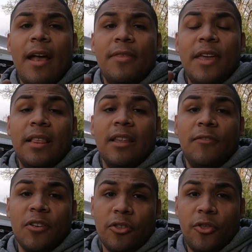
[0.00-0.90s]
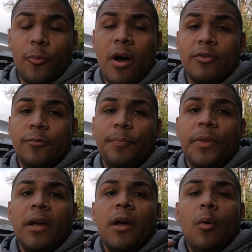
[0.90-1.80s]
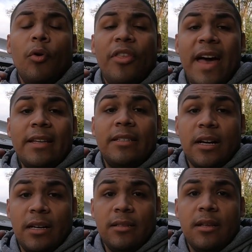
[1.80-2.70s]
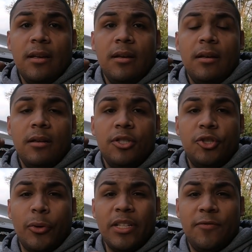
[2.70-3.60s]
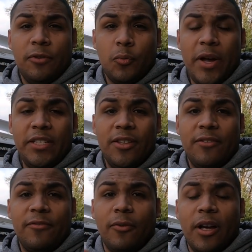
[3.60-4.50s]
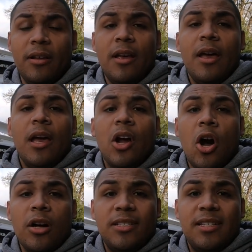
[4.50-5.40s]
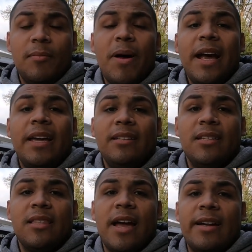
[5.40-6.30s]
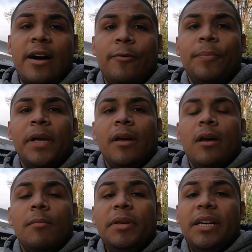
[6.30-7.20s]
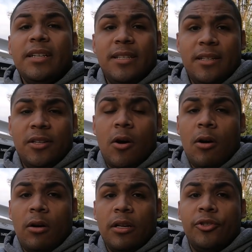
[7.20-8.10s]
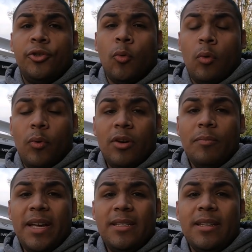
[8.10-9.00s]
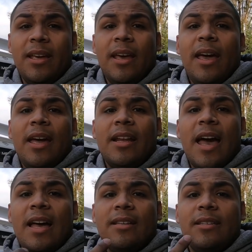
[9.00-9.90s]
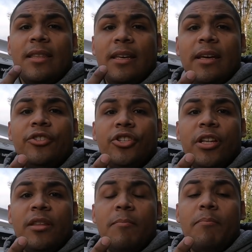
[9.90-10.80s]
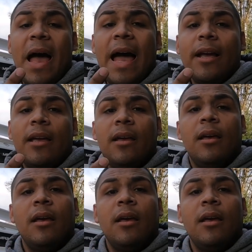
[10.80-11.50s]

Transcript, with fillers: they lift on the throttle. What that does, transfers weight to the front, causes the back end to slide out. Because this car is short wheelbase and has the engine in the back,